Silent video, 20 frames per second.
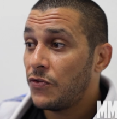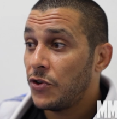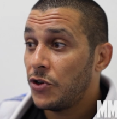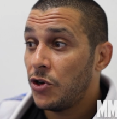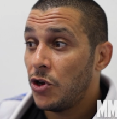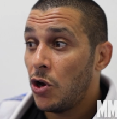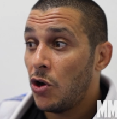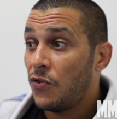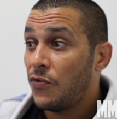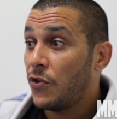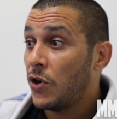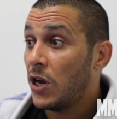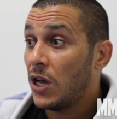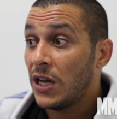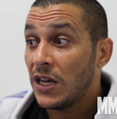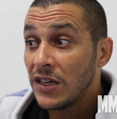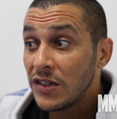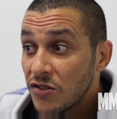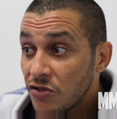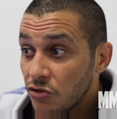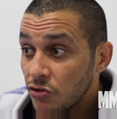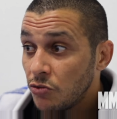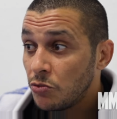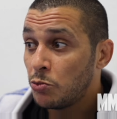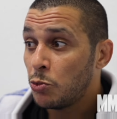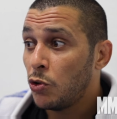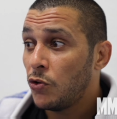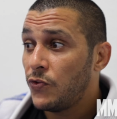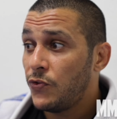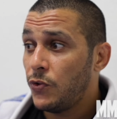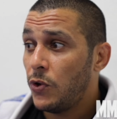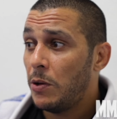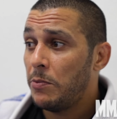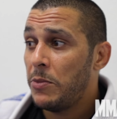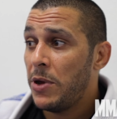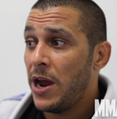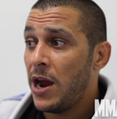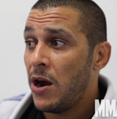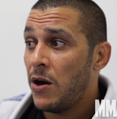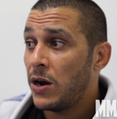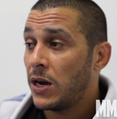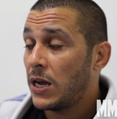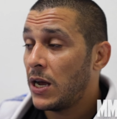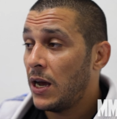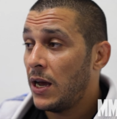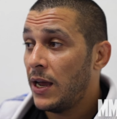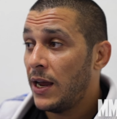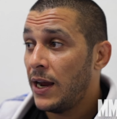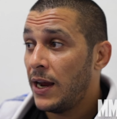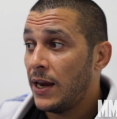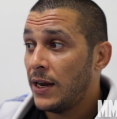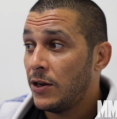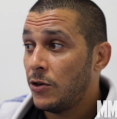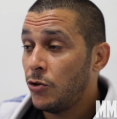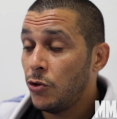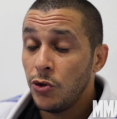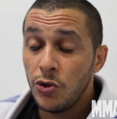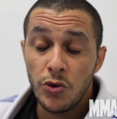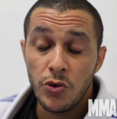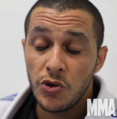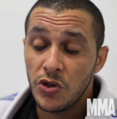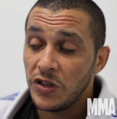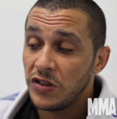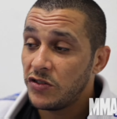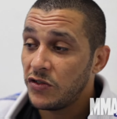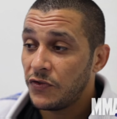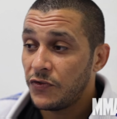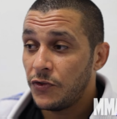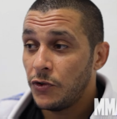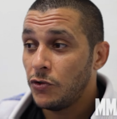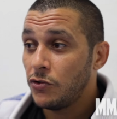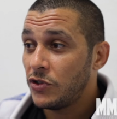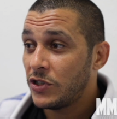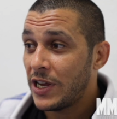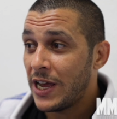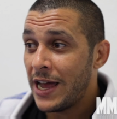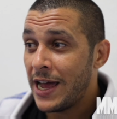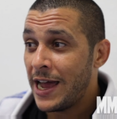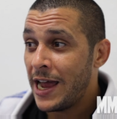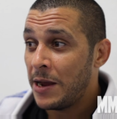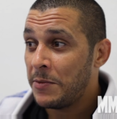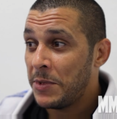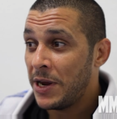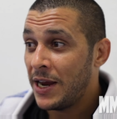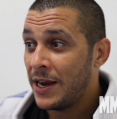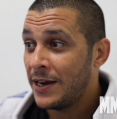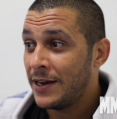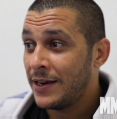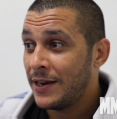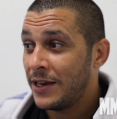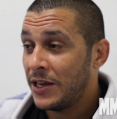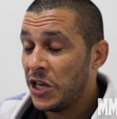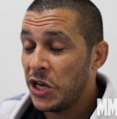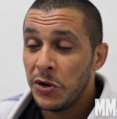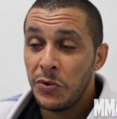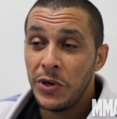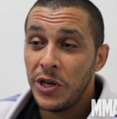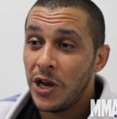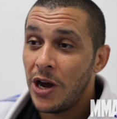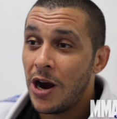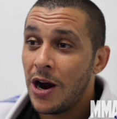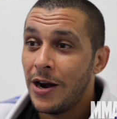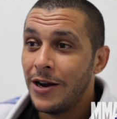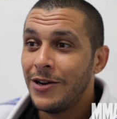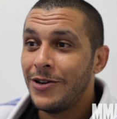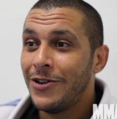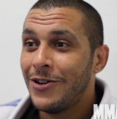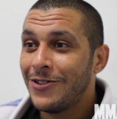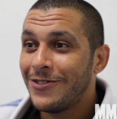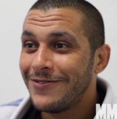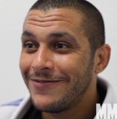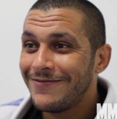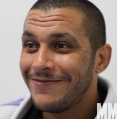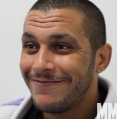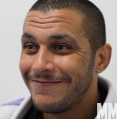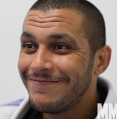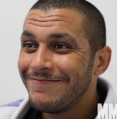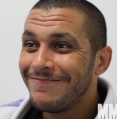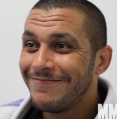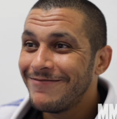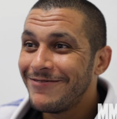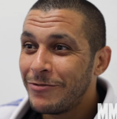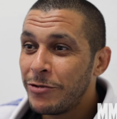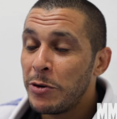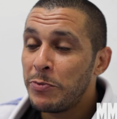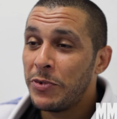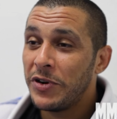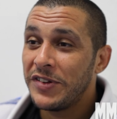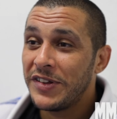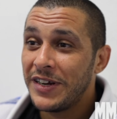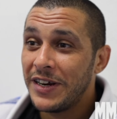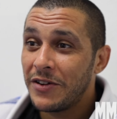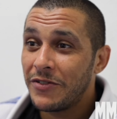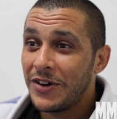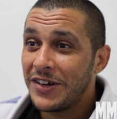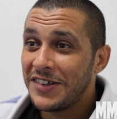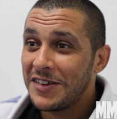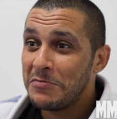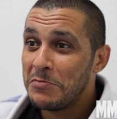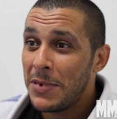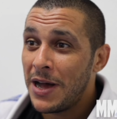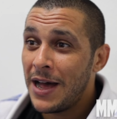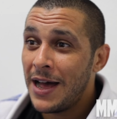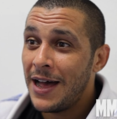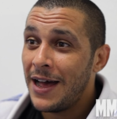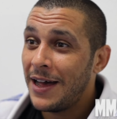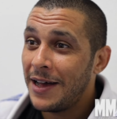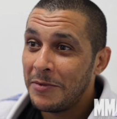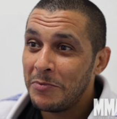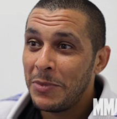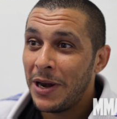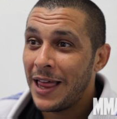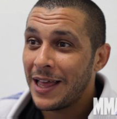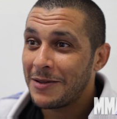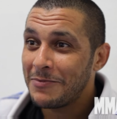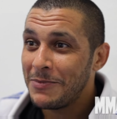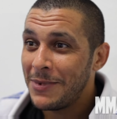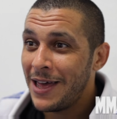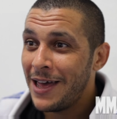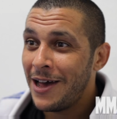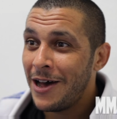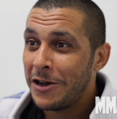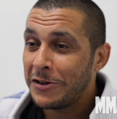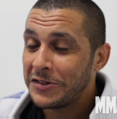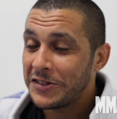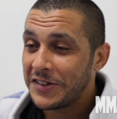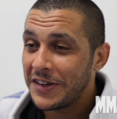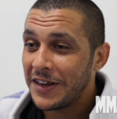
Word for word: you know, for us to move to America and do jiu-jitsu full time, and here we are, you know, representing Gracie Barra, black belts,